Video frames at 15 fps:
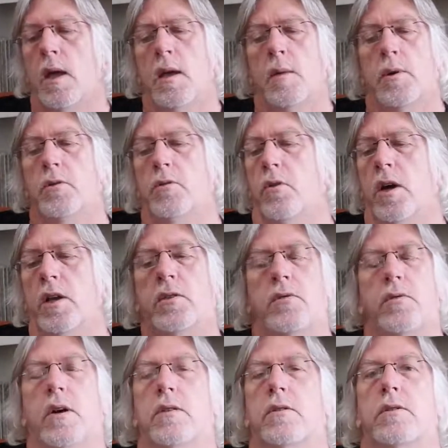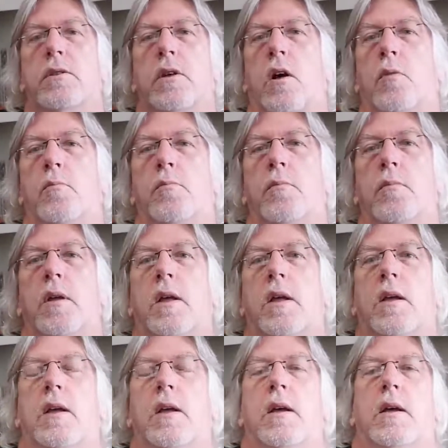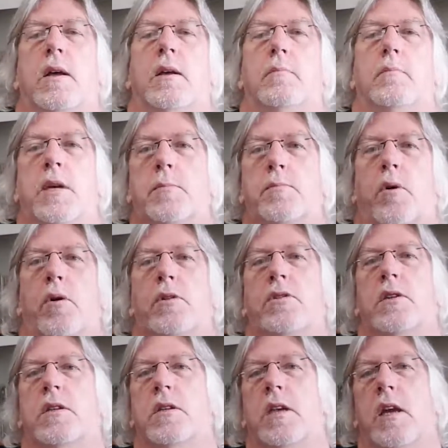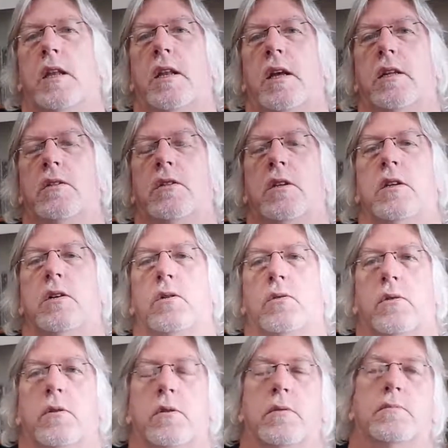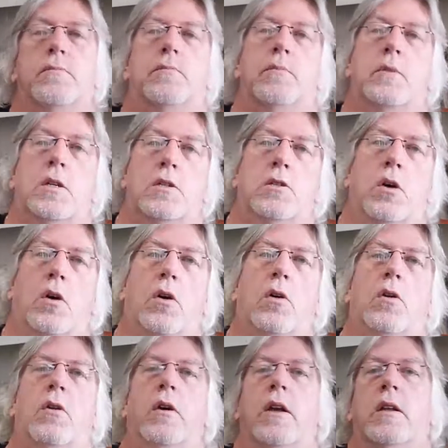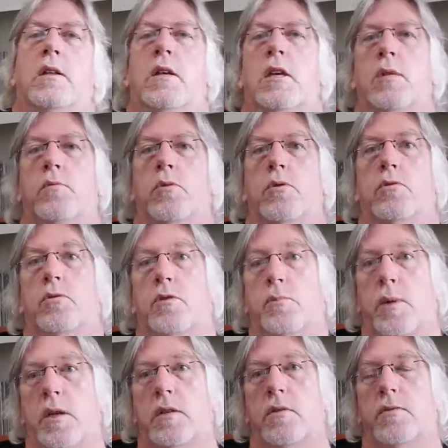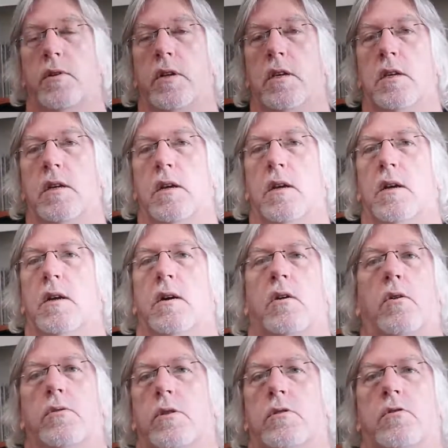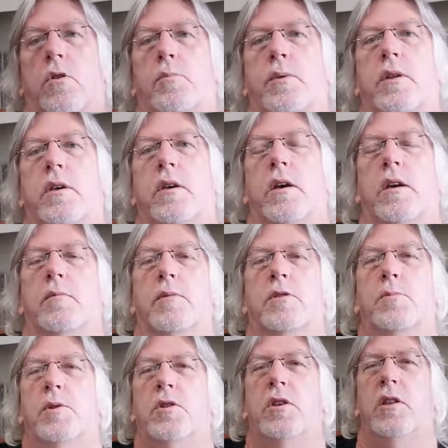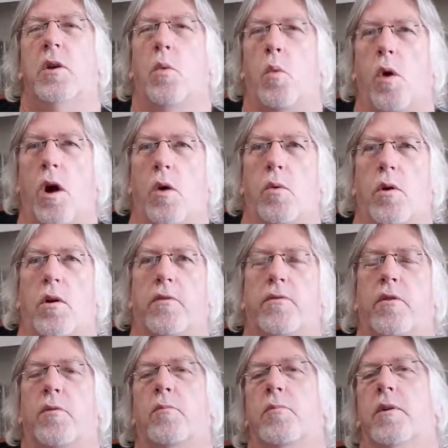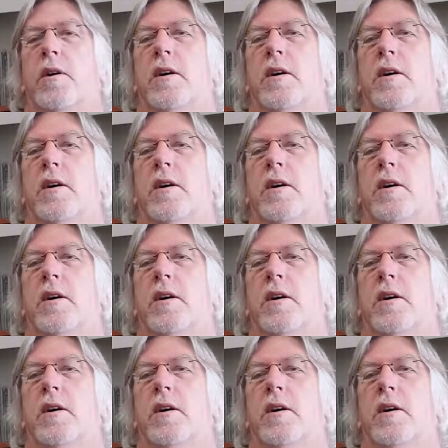But right throughout this album, Mick Box and Ken Hensley on guitar and keyboards respectively are at the top of their game, especially the wah-wah from